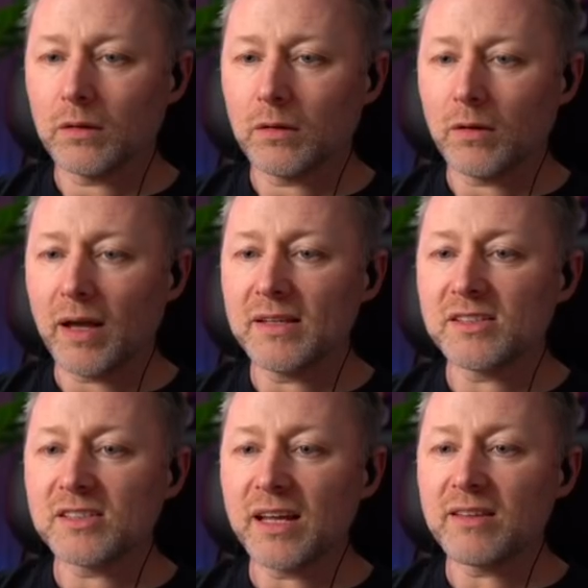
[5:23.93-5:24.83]

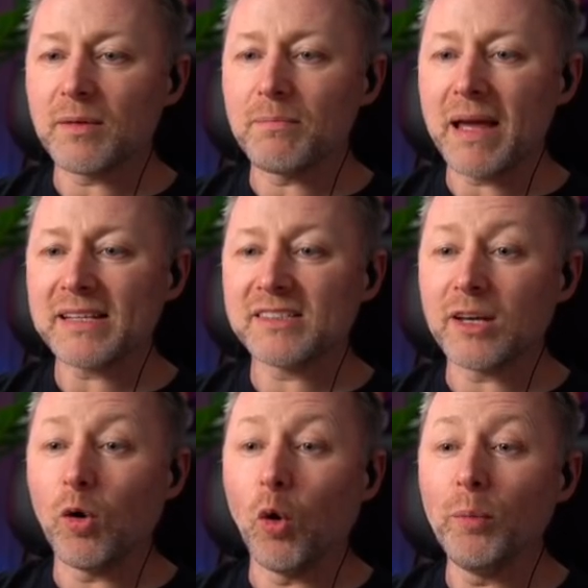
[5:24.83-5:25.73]
Inside the messy
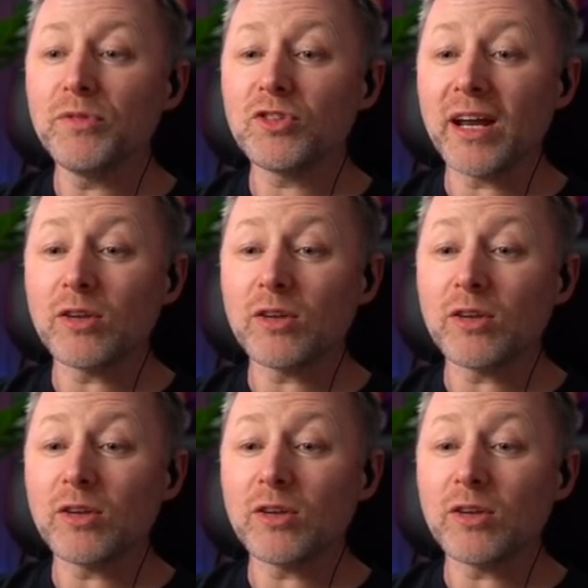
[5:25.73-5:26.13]
home trend.